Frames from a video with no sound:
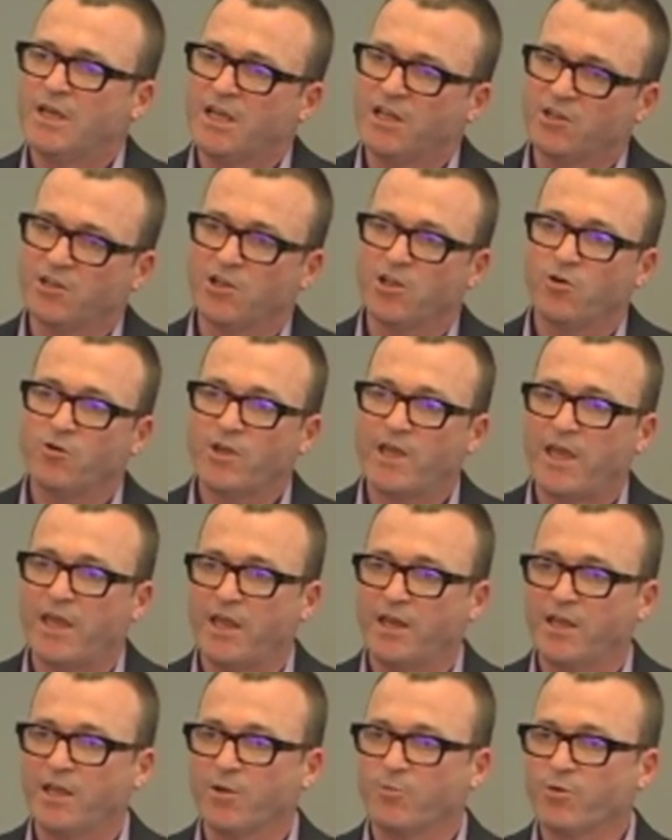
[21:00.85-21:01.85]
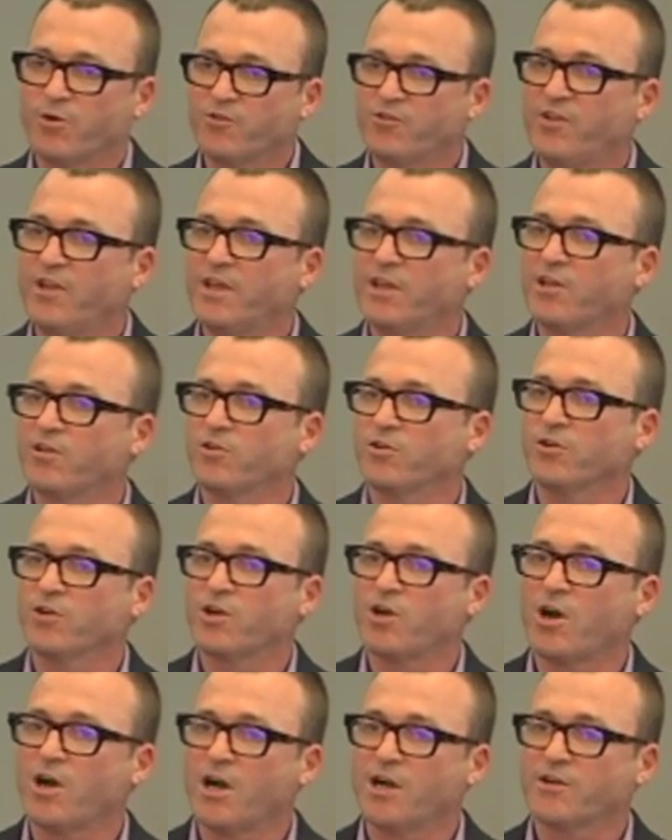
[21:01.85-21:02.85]
in locating a particular
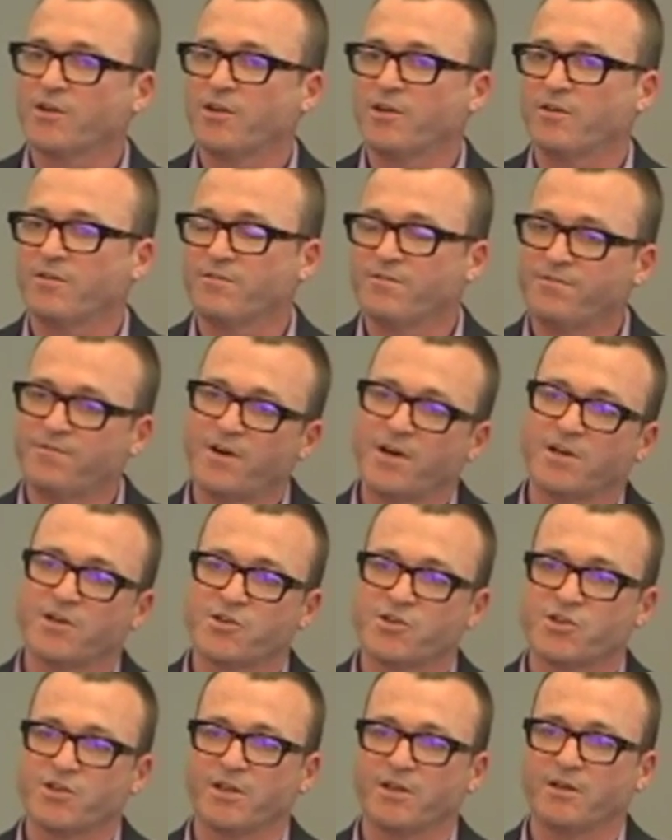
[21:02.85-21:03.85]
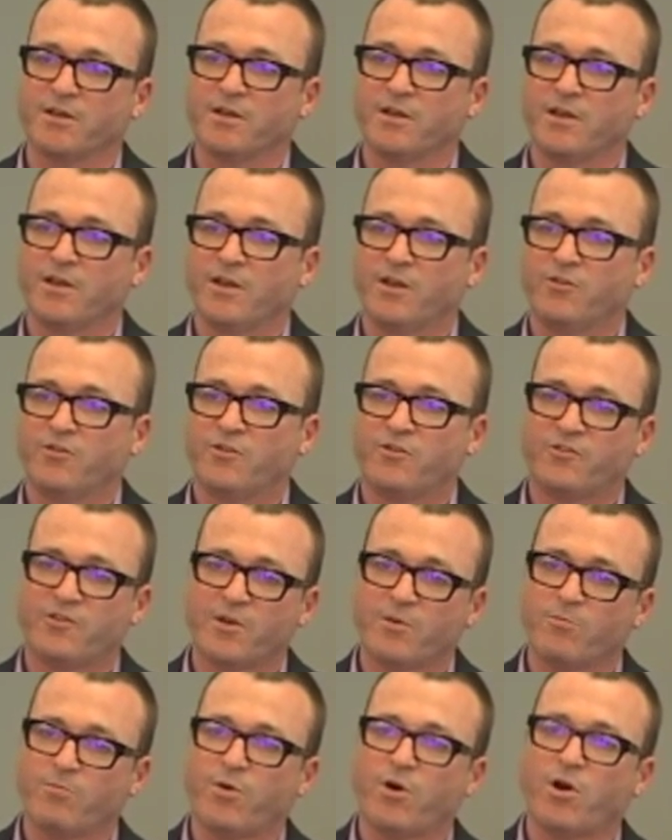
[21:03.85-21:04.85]
cognitive function to some